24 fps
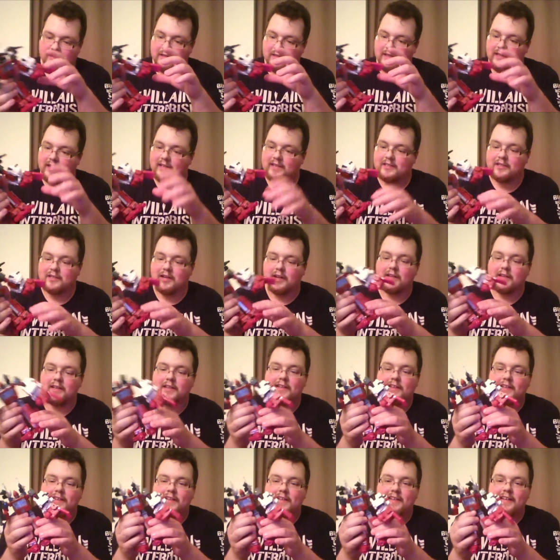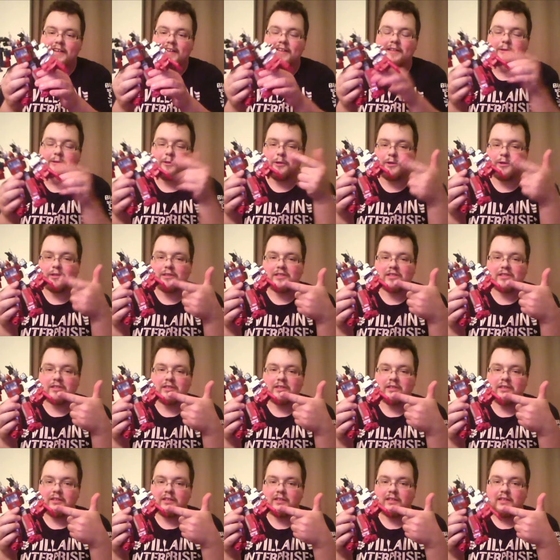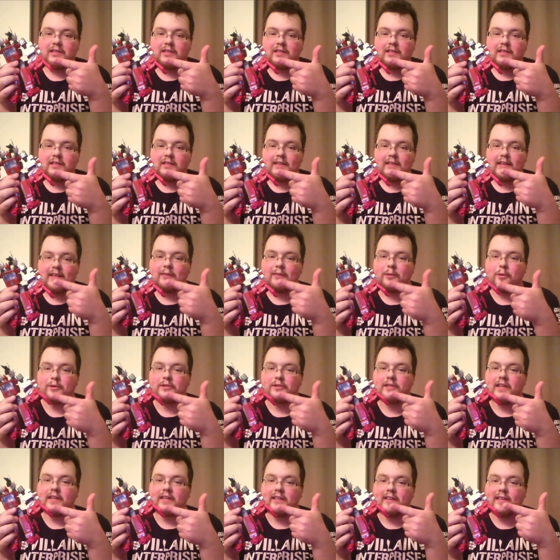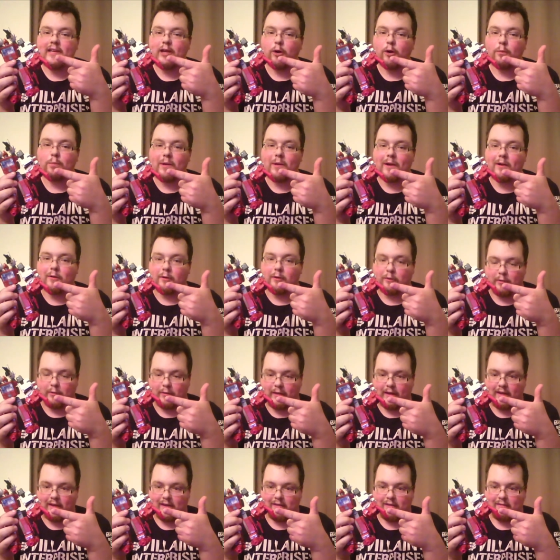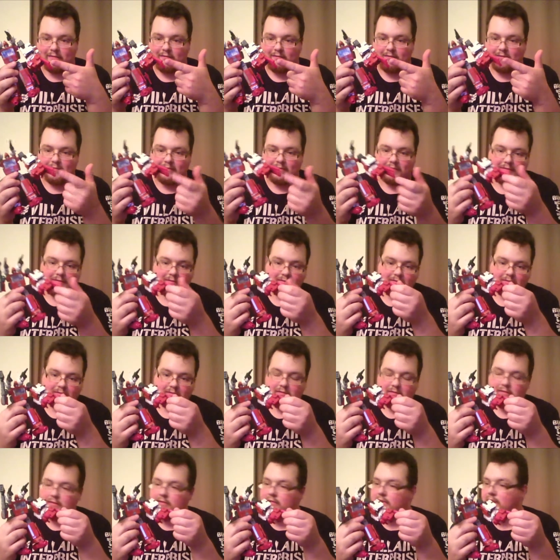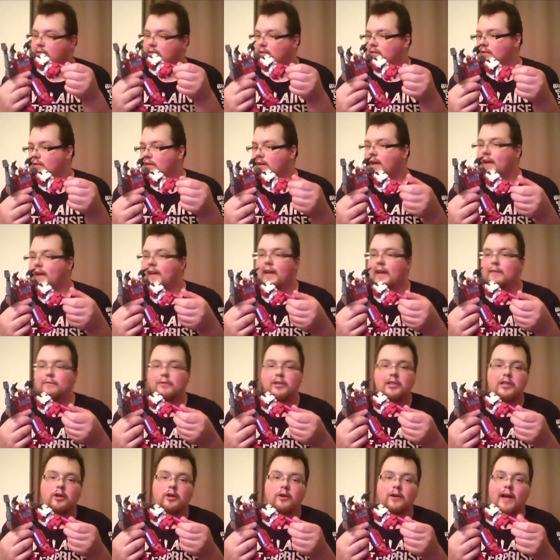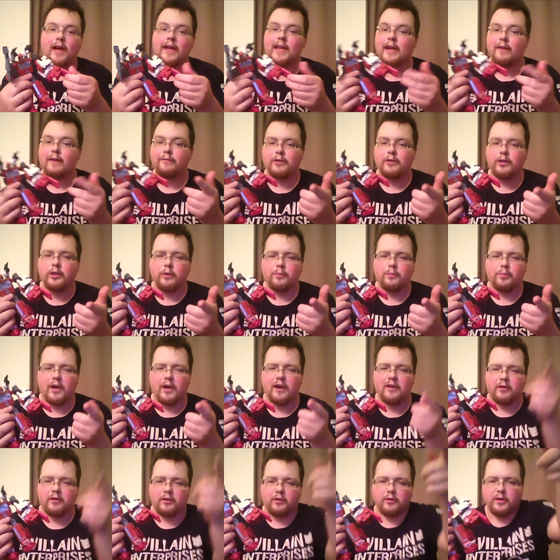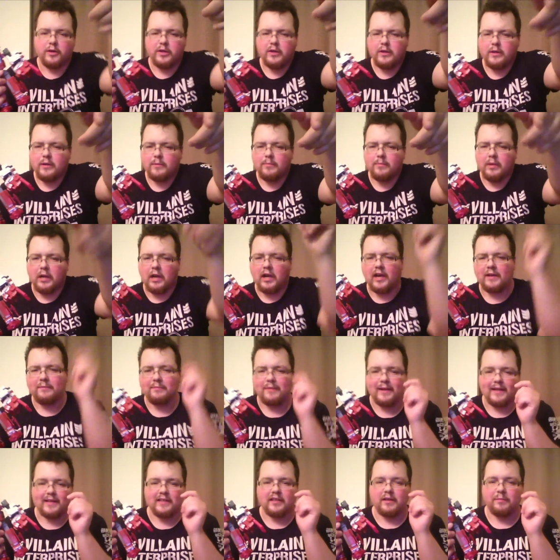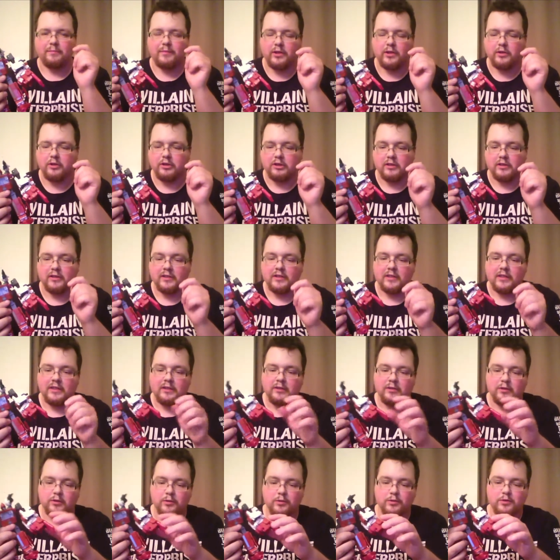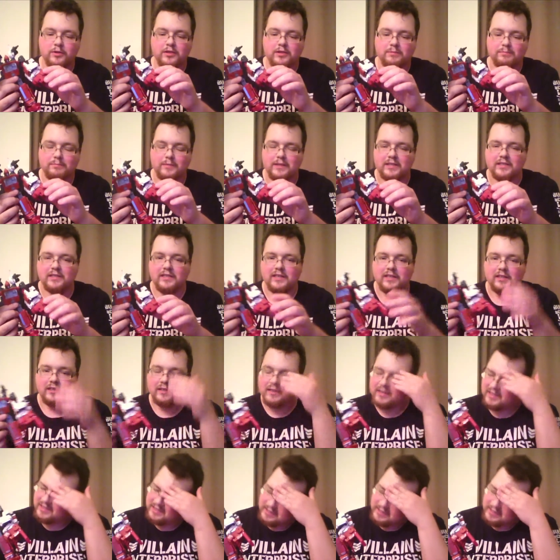It kind of it looks it looks like a Leo Breaker thing. I have a Leo I have a Leo Breaker behind my computer who's missing